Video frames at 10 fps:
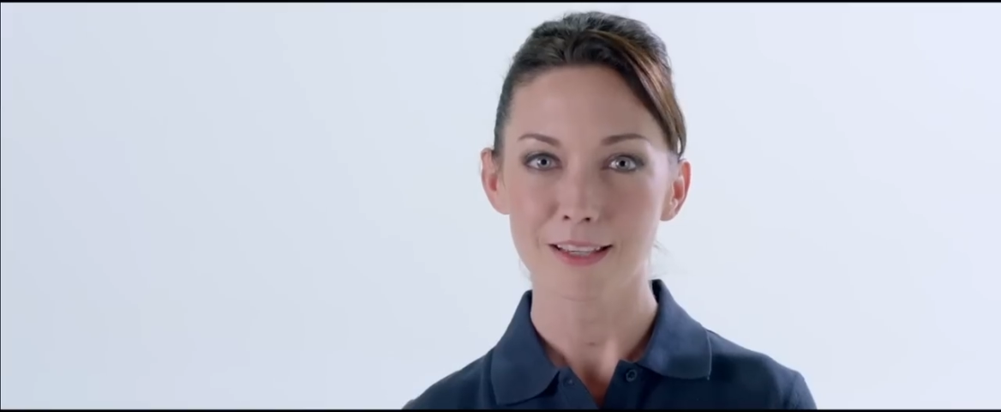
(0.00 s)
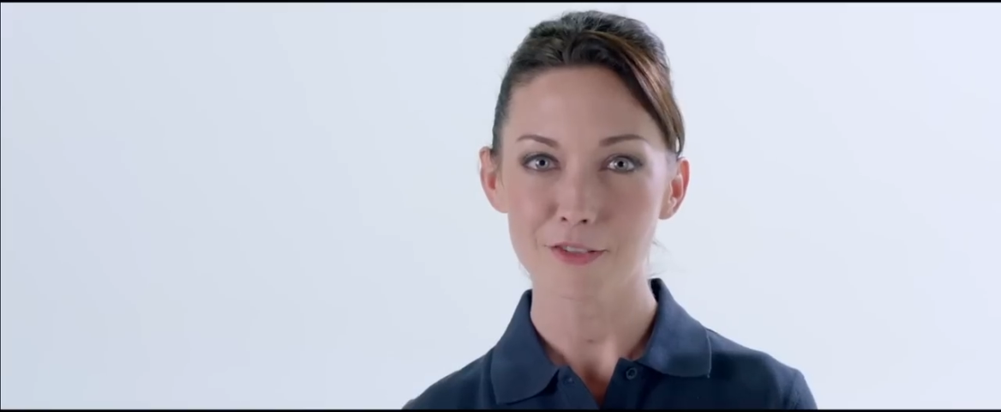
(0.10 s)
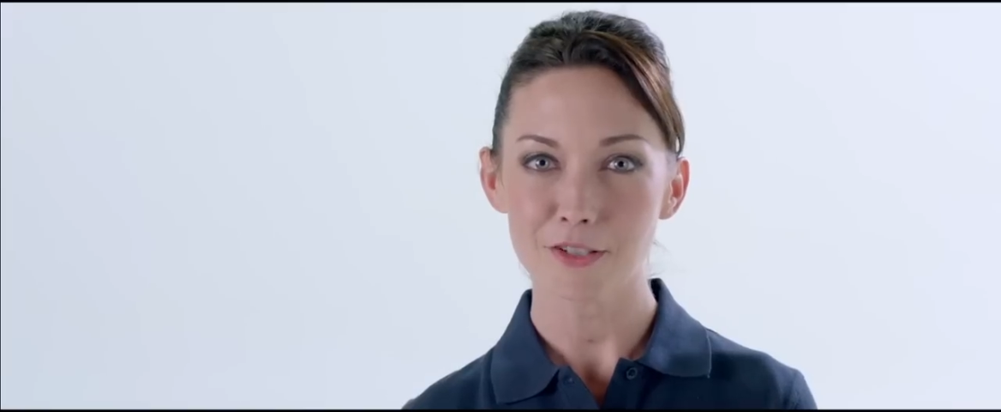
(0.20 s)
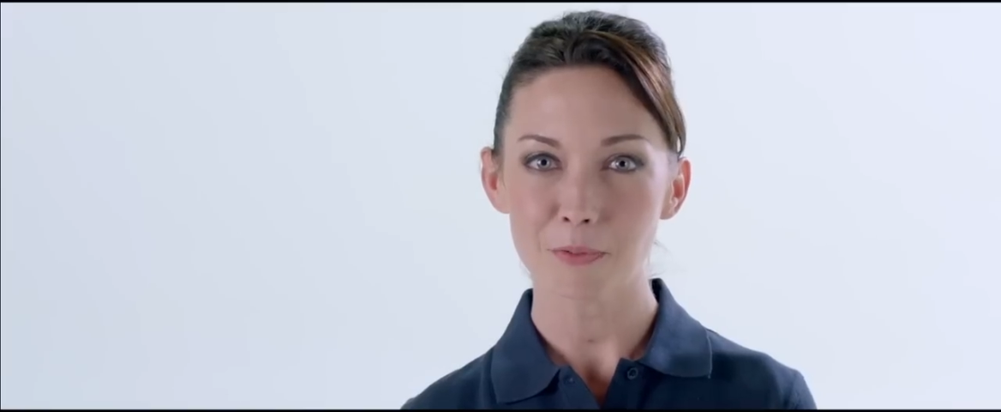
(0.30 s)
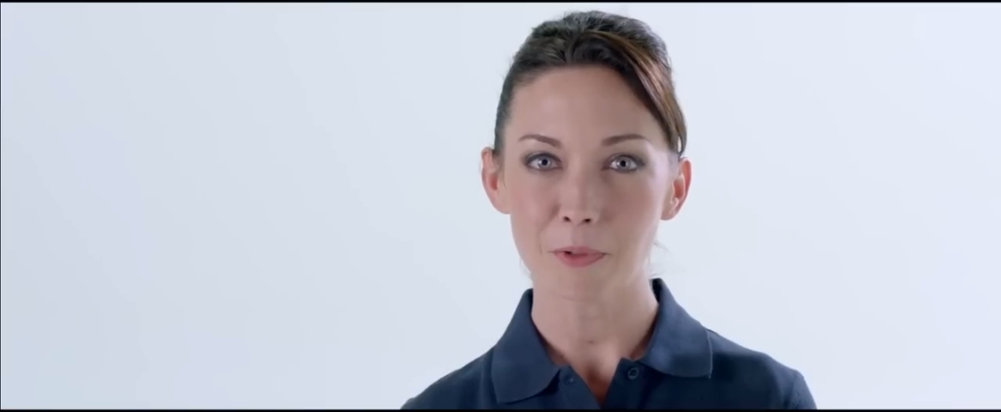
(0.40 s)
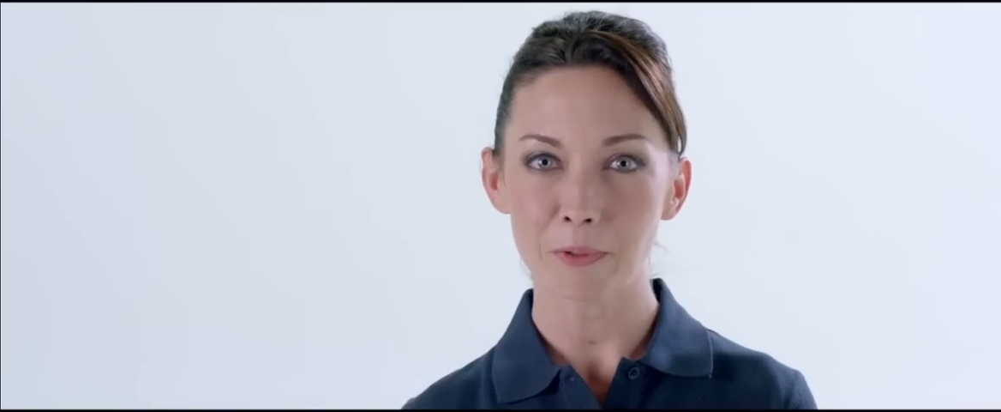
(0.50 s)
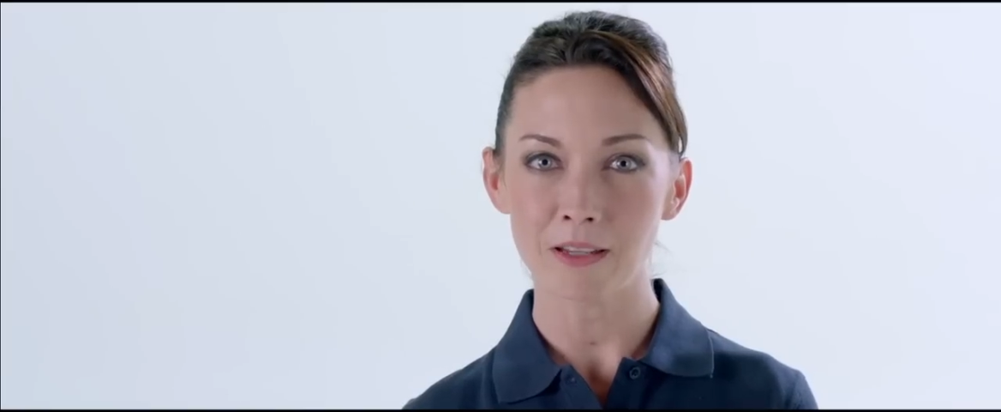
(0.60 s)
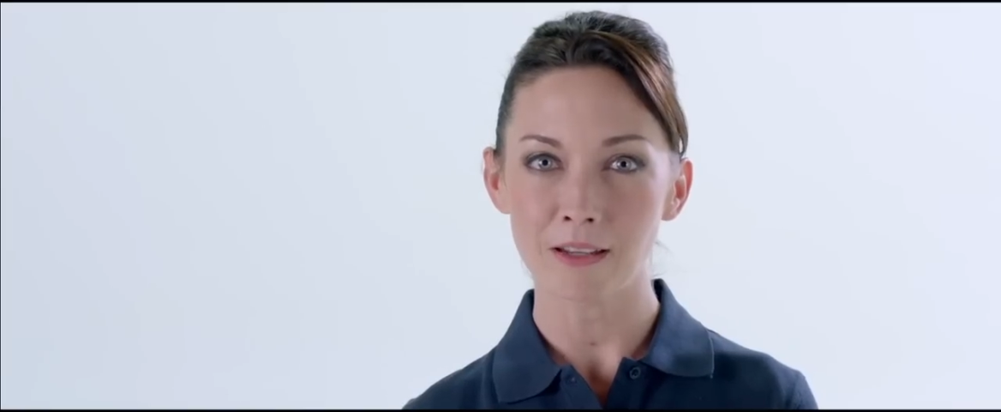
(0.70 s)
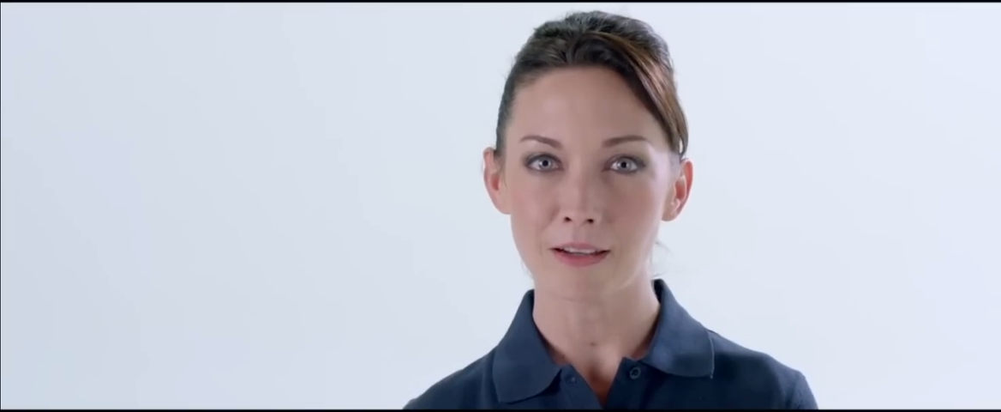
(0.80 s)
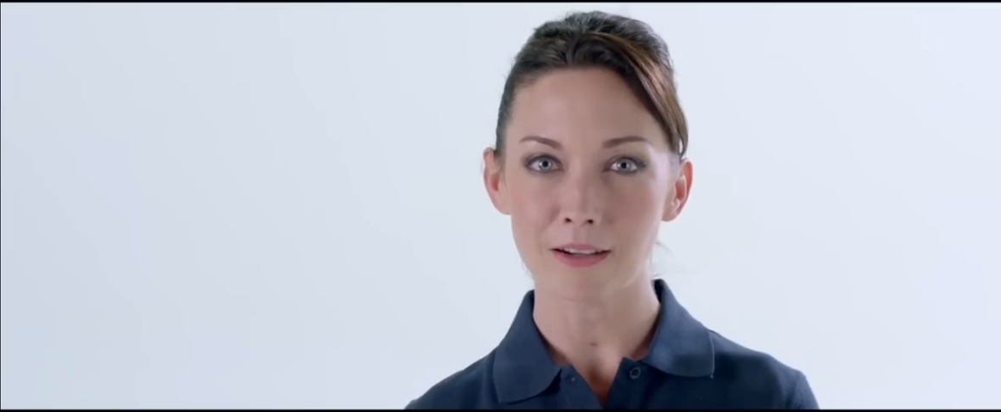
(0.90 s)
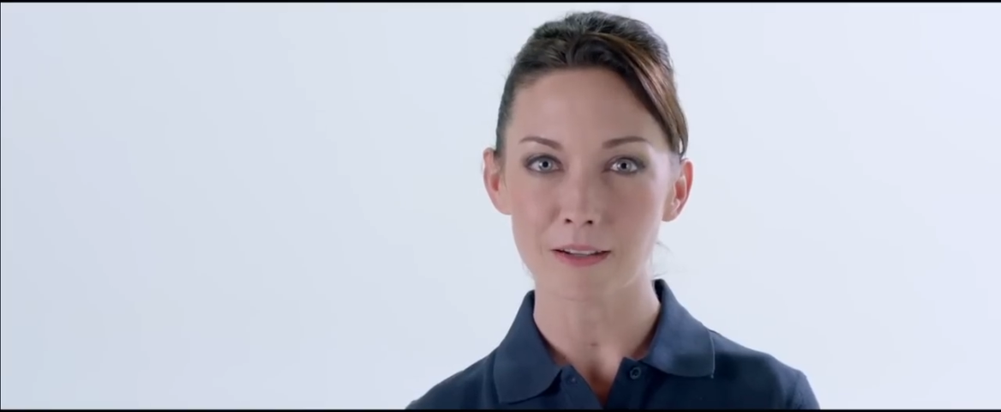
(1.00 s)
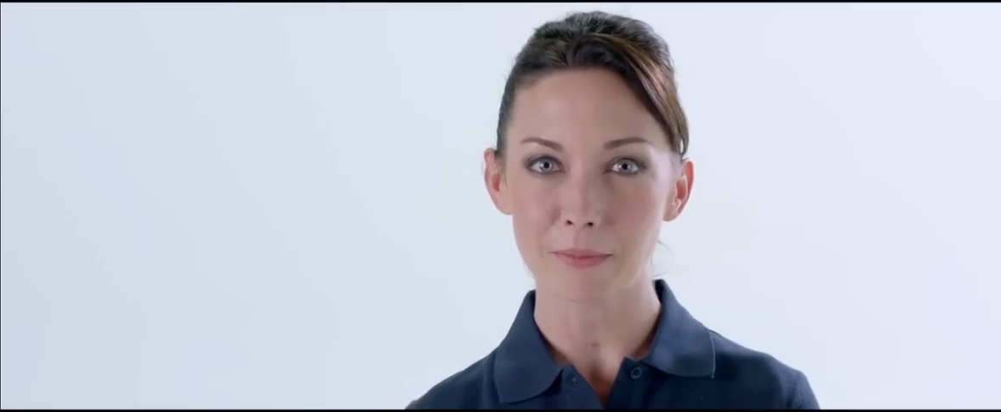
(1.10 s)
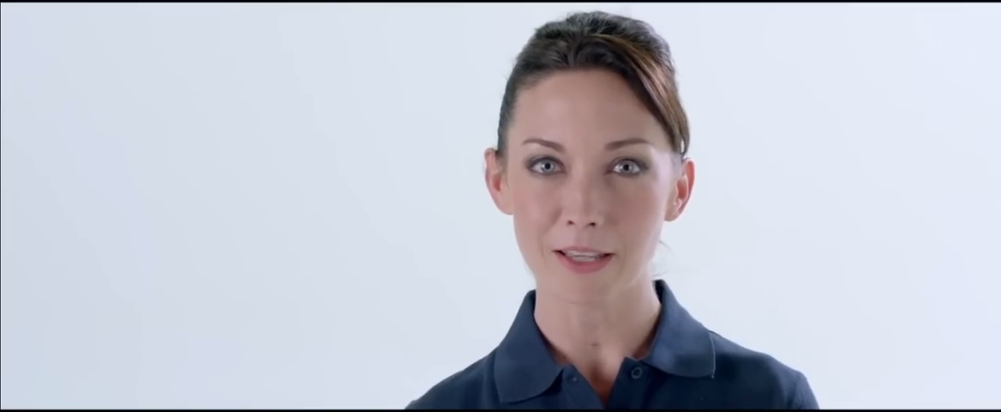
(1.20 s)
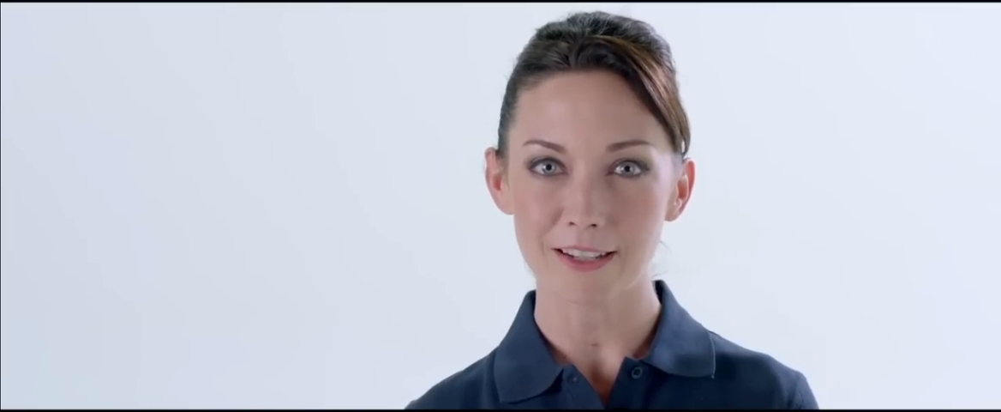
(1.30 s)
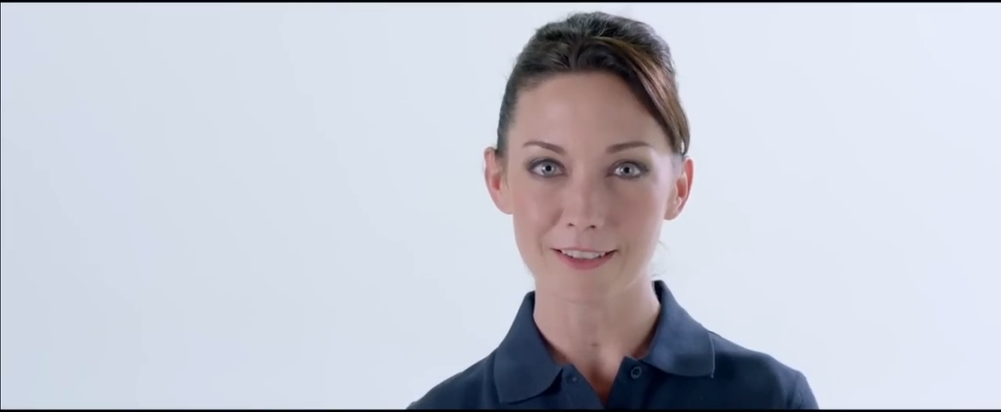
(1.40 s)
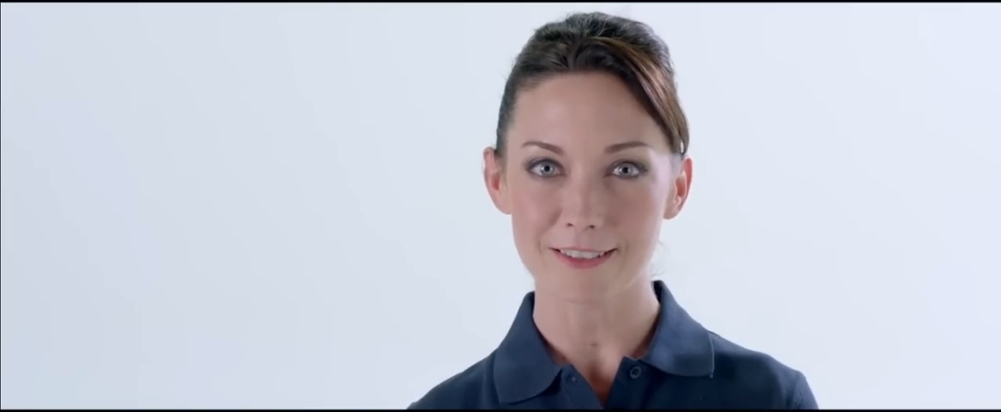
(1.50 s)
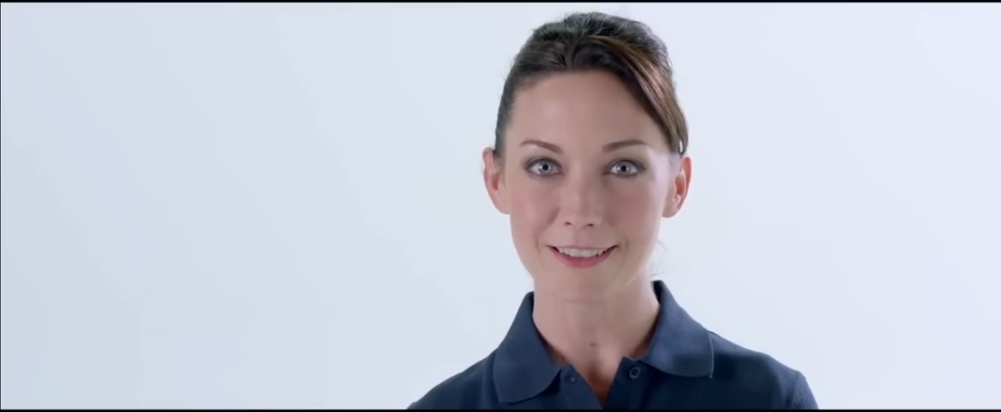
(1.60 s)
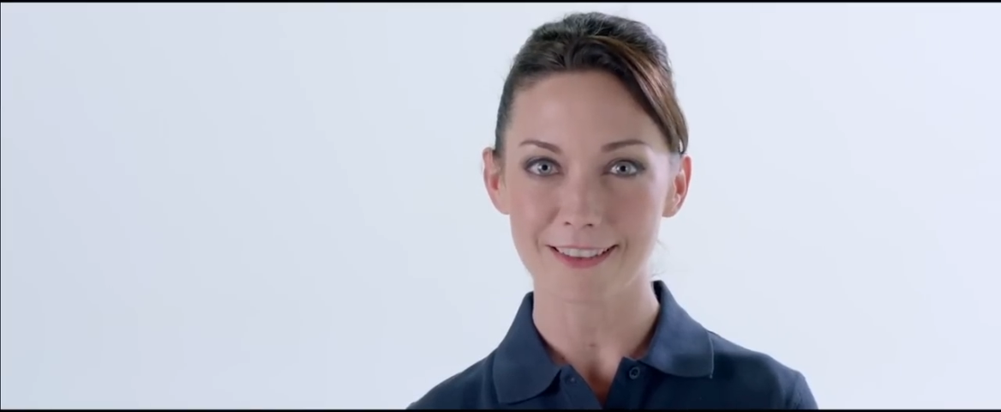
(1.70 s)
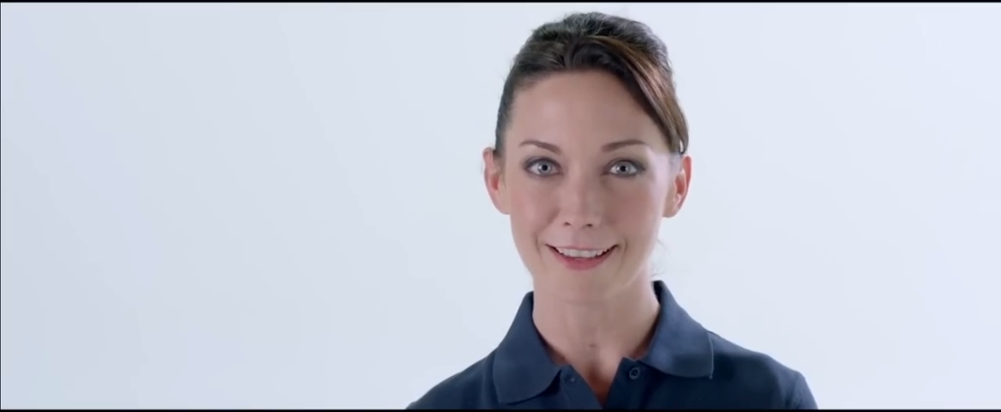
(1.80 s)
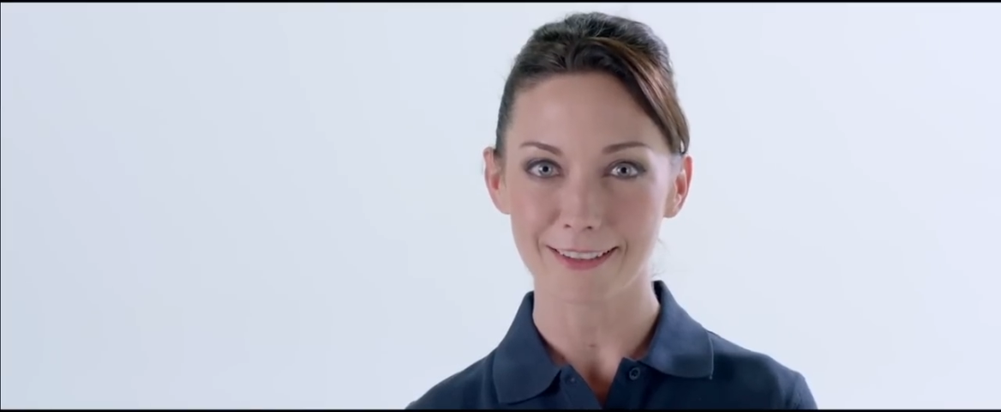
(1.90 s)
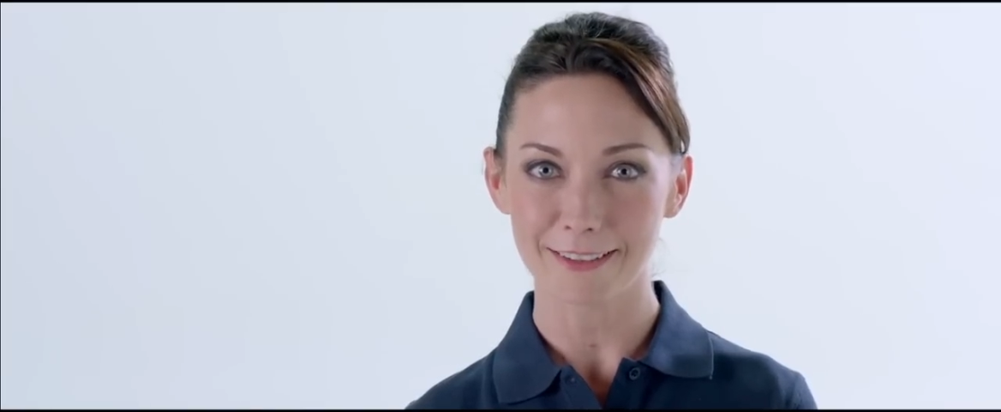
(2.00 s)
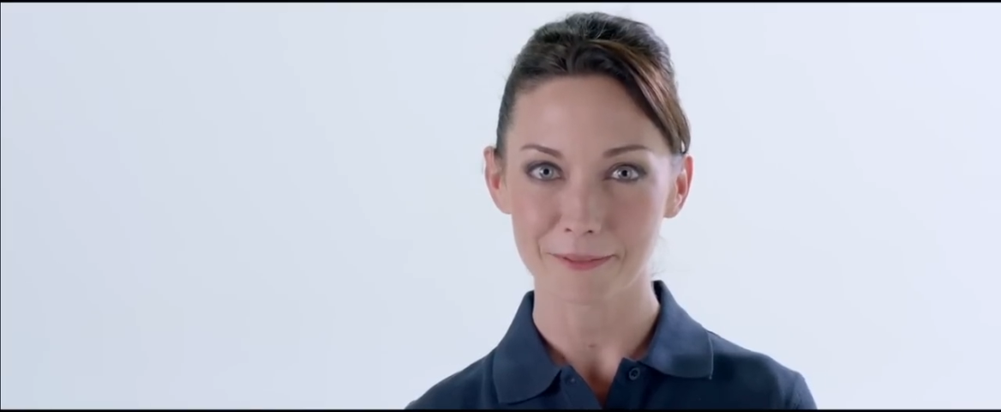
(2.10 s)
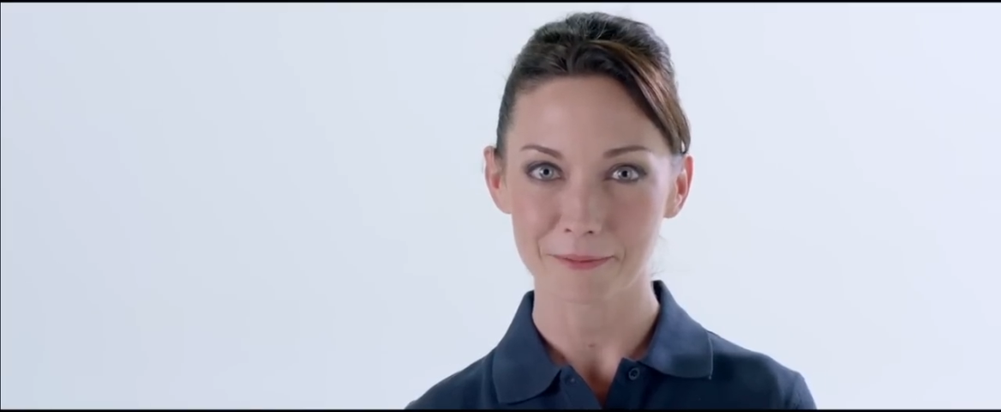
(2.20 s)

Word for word: It's just what we needed our competitors to think.